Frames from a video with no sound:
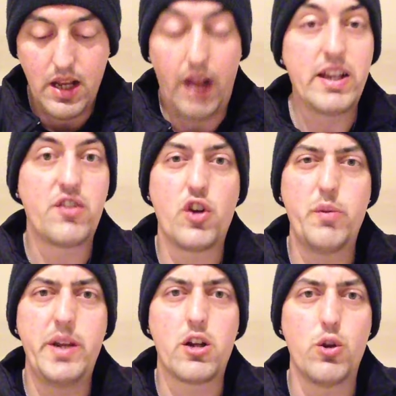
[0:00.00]
I think it's
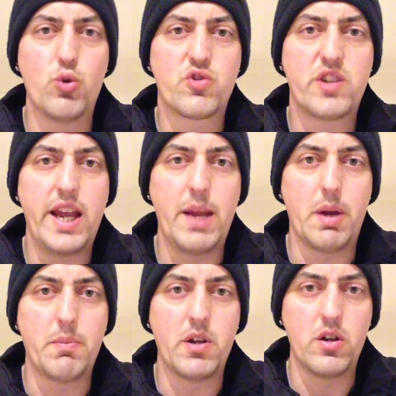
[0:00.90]
going to be a close
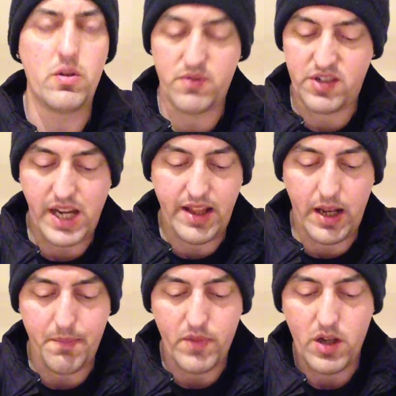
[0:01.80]
game. I'm going to see
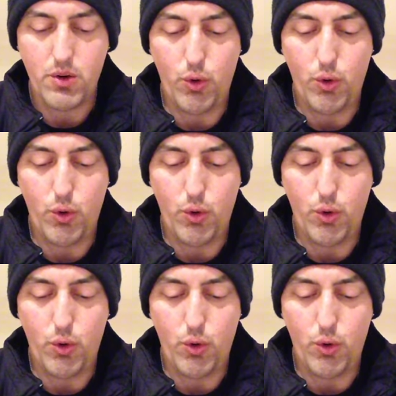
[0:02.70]
that